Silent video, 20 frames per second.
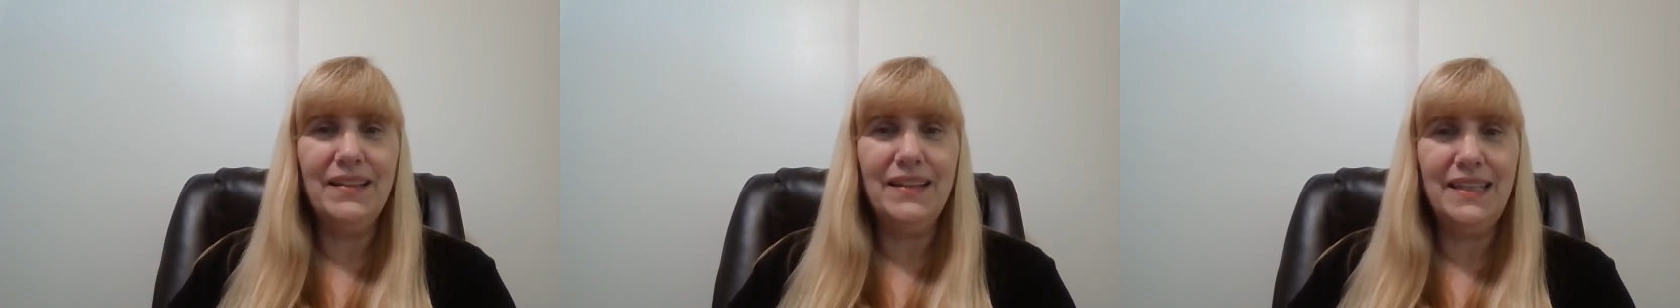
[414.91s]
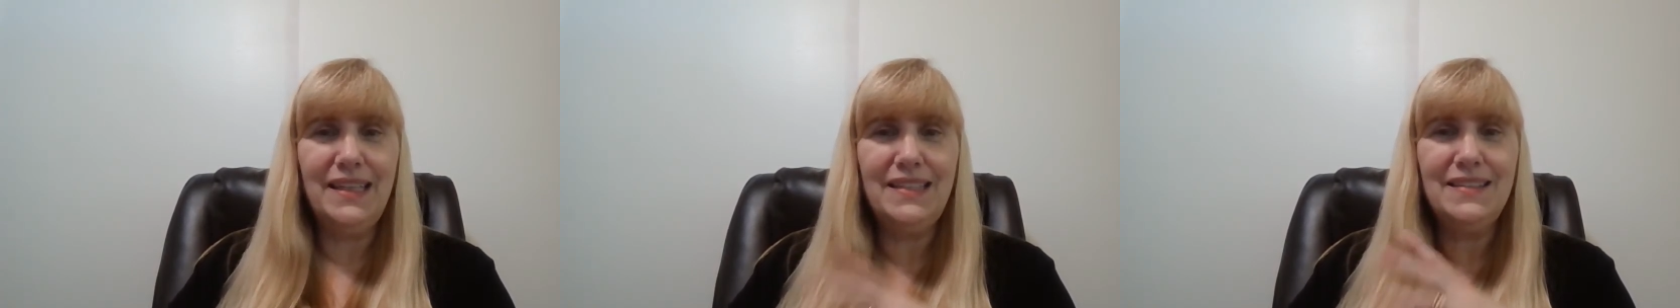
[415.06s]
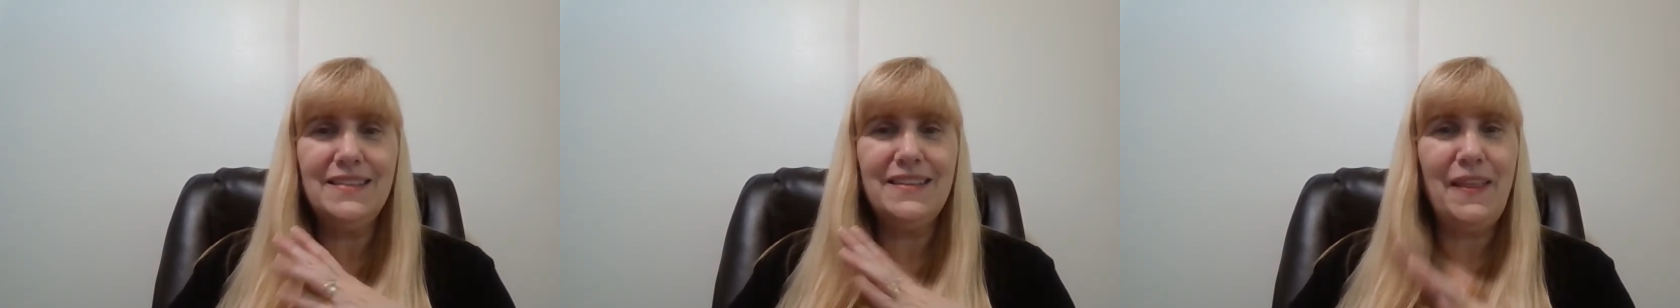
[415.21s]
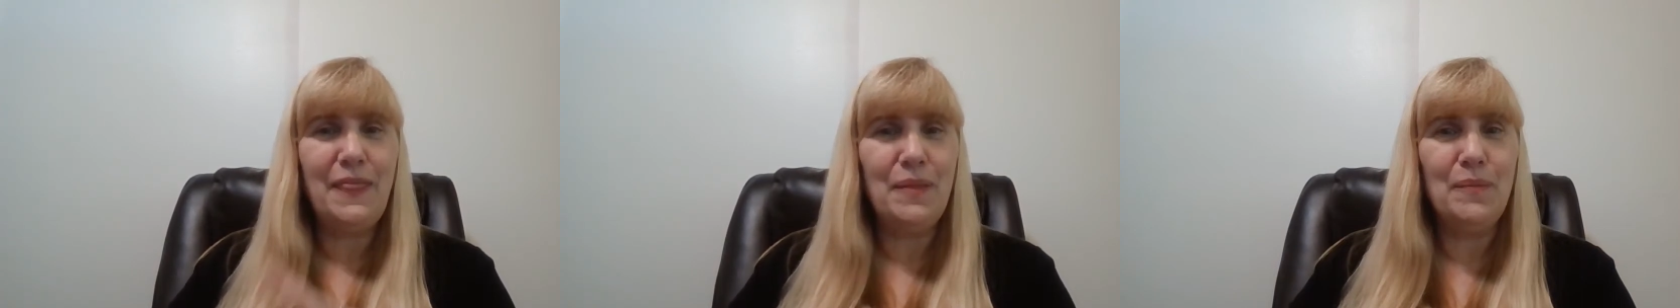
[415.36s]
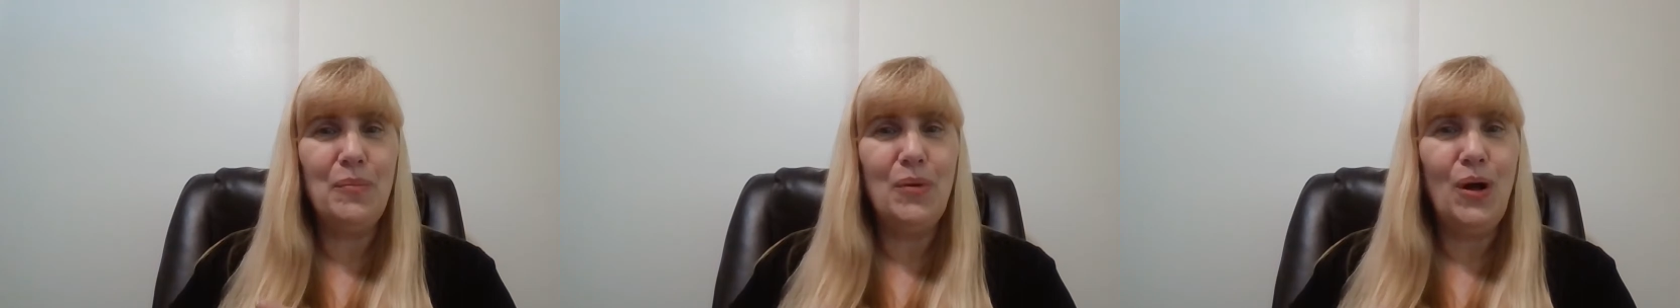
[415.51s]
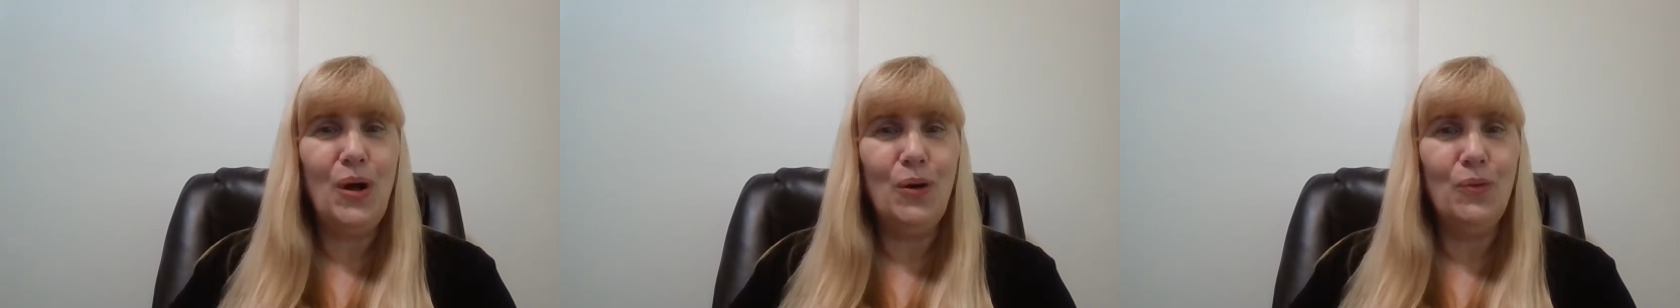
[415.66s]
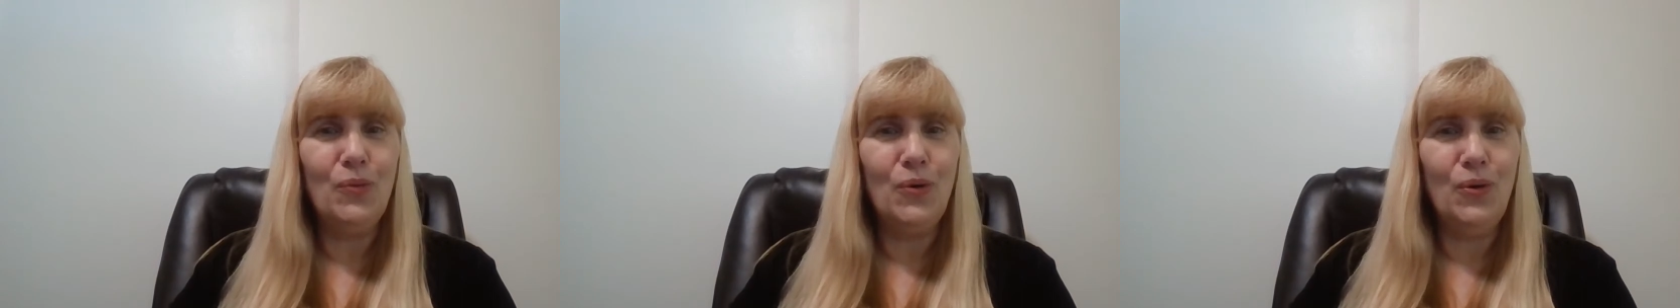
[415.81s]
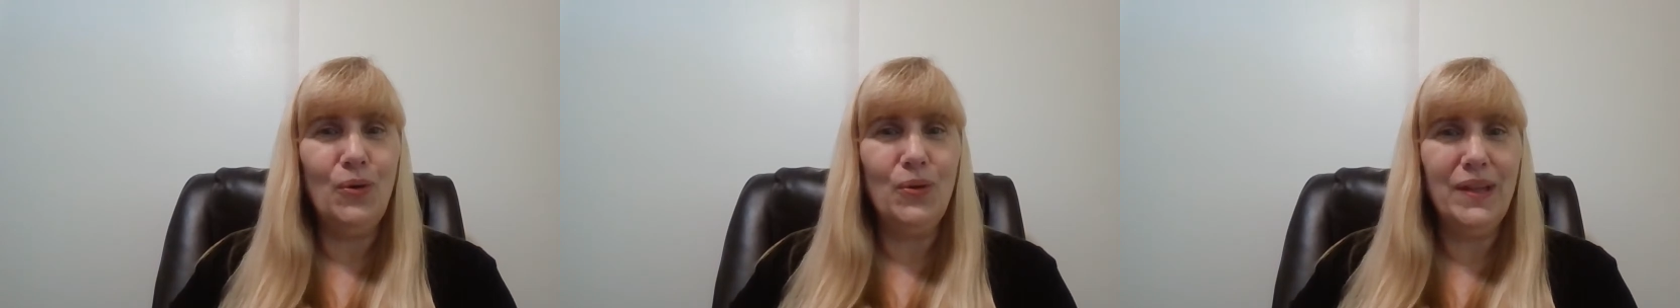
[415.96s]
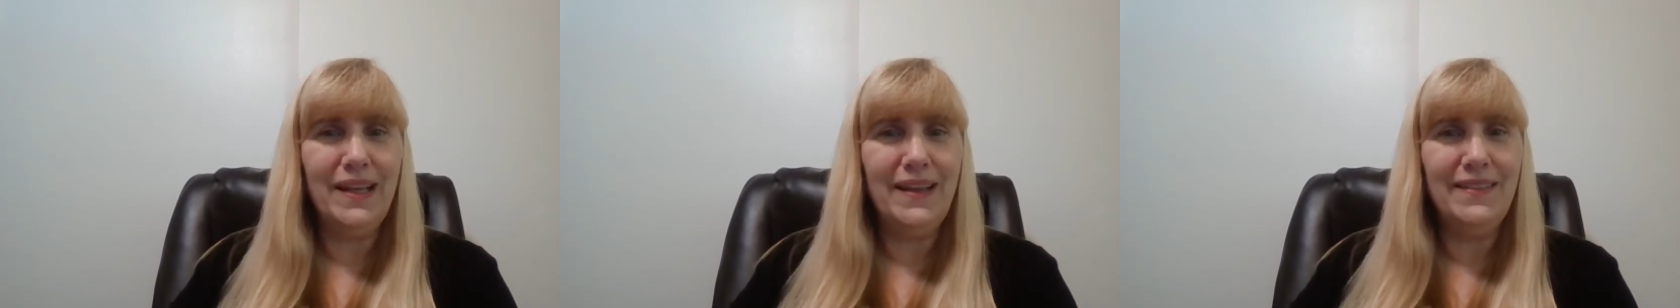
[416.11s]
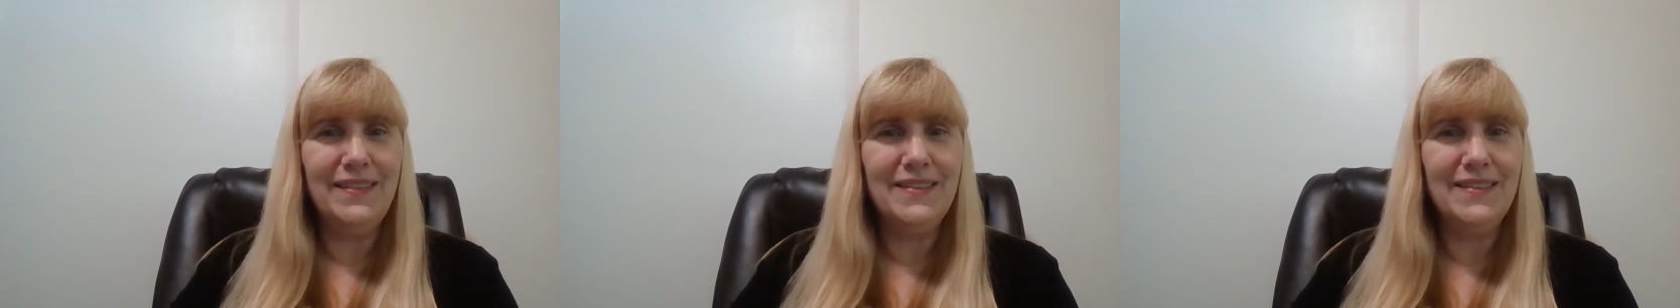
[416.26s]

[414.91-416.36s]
least get the ball rolling in